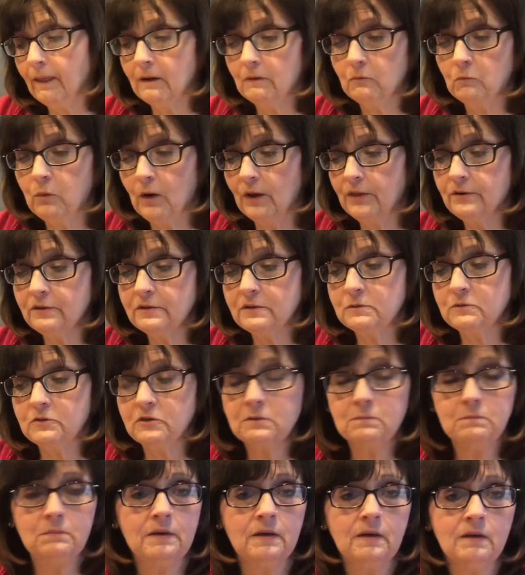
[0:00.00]
whether it's
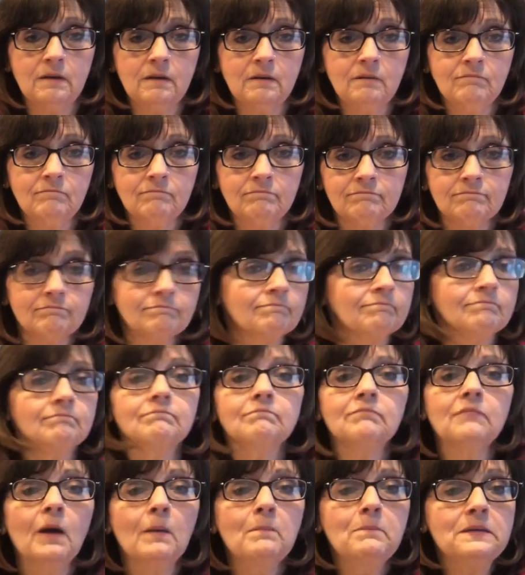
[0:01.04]
just been
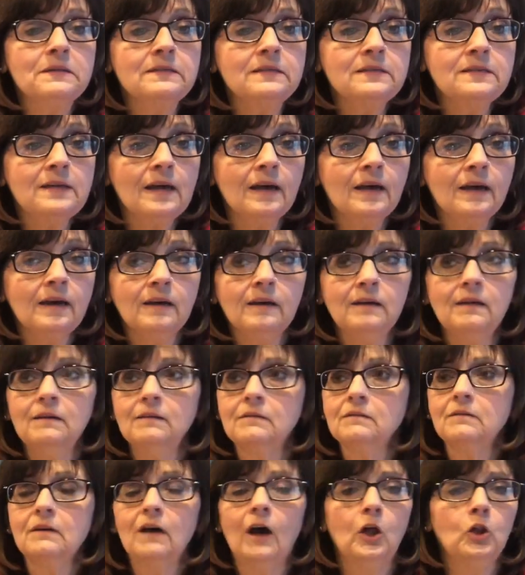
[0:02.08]
a busy day,
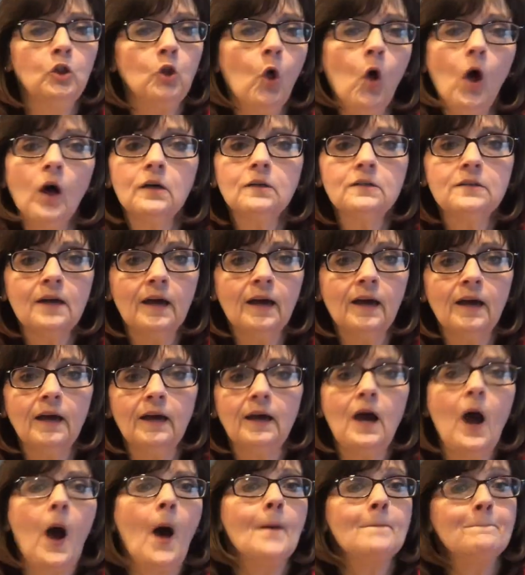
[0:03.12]
a long
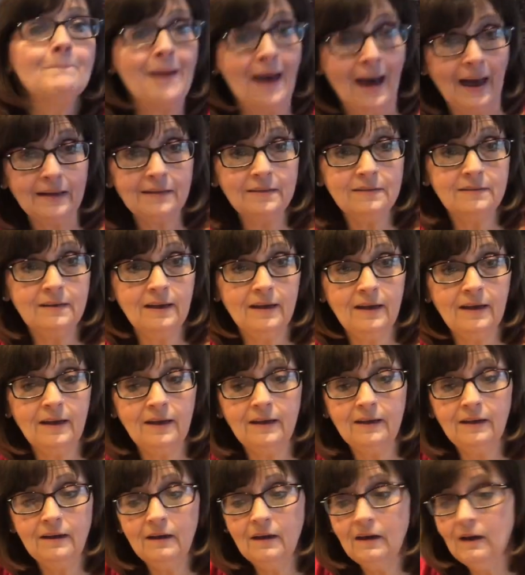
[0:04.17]
day, a bad
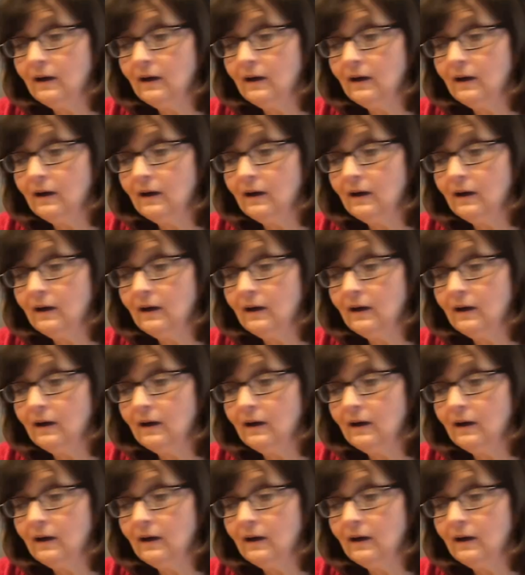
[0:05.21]
day,